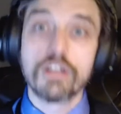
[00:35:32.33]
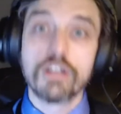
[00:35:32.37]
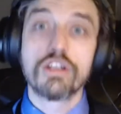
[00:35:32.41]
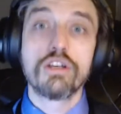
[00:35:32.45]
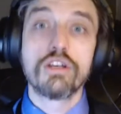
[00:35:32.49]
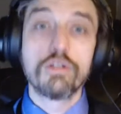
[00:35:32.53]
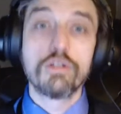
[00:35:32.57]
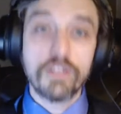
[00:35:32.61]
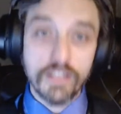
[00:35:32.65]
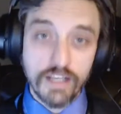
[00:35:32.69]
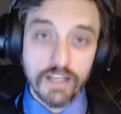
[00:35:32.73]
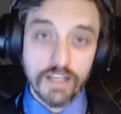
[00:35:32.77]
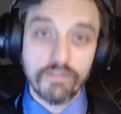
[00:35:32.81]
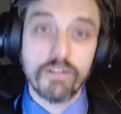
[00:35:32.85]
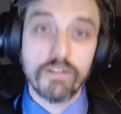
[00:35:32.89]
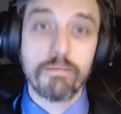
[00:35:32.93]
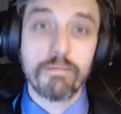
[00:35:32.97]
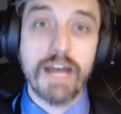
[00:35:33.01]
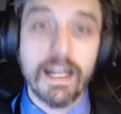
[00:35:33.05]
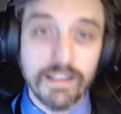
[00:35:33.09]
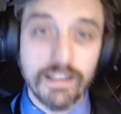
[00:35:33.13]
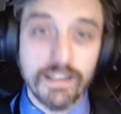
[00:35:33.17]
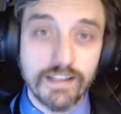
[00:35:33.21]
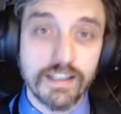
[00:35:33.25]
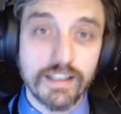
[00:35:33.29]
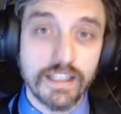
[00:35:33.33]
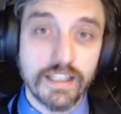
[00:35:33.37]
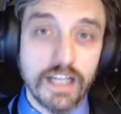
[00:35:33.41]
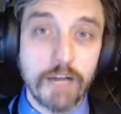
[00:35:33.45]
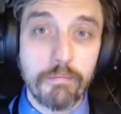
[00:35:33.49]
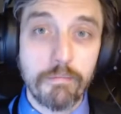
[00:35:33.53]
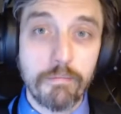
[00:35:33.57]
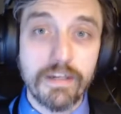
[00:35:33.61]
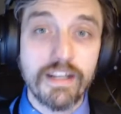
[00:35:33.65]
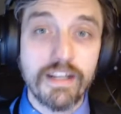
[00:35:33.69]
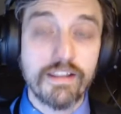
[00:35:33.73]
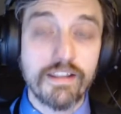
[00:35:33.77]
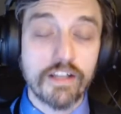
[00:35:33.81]
you give it back to the
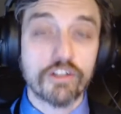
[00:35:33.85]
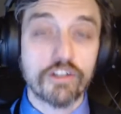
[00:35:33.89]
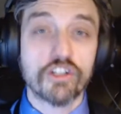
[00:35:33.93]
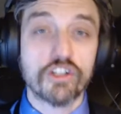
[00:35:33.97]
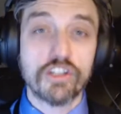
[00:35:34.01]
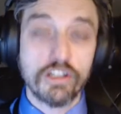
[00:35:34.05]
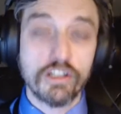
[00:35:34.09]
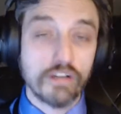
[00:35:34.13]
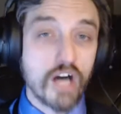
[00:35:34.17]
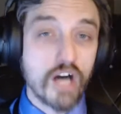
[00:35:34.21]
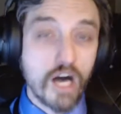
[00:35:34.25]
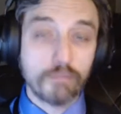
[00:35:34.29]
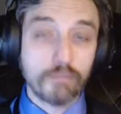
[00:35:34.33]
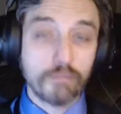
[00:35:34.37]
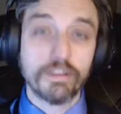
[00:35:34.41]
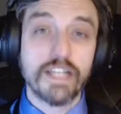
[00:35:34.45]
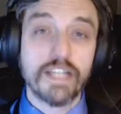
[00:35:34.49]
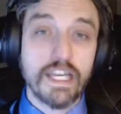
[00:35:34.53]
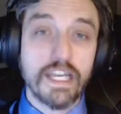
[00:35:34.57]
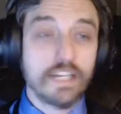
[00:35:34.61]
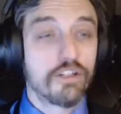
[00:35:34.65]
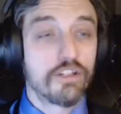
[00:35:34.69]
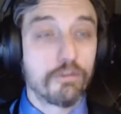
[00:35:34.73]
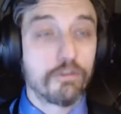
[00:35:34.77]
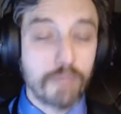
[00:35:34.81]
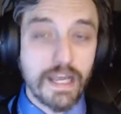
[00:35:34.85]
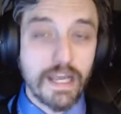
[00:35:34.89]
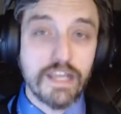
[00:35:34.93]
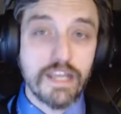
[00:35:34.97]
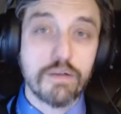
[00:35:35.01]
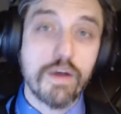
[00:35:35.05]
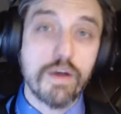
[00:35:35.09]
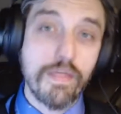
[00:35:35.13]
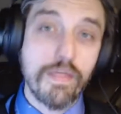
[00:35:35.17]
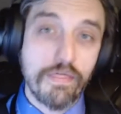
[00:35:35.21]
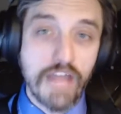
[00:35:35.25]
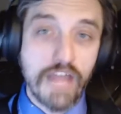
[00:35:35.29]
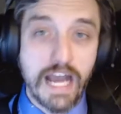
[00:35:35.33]
company and they're still obligated to pay you
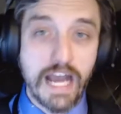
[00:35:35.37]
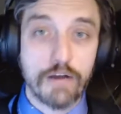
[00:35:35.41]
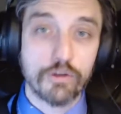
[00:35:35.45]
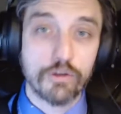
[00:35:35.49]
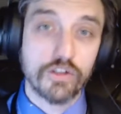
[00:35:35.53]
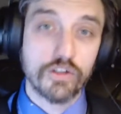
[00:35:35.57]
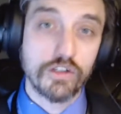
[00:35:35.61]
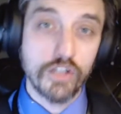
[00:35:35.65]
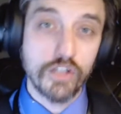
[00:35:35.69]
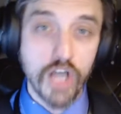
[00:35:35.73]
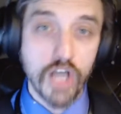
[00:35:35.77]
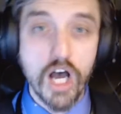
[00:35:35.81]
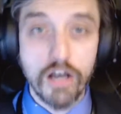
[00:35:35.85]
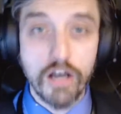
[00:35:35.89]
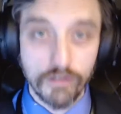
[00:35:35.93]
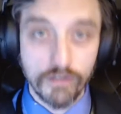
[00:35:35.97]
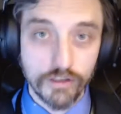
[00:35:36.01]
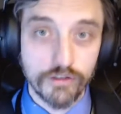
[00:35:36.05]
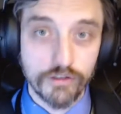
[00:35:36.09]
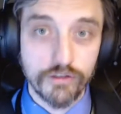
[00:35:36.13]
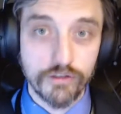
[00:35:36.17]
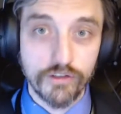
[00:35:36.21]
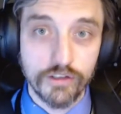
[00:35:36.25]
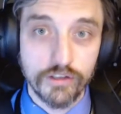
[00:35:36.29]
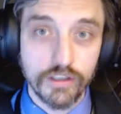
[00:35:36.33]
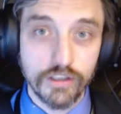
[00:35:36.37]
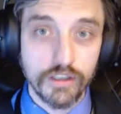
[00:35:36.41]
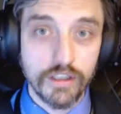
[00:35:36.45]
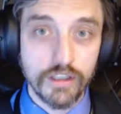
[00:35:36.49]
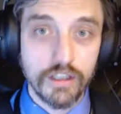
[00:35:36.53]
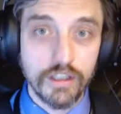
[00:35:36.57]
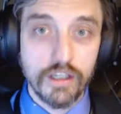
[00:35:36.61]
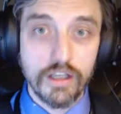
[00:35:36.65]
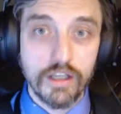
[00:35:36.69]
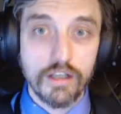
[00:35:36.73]
$1,000. Yeah.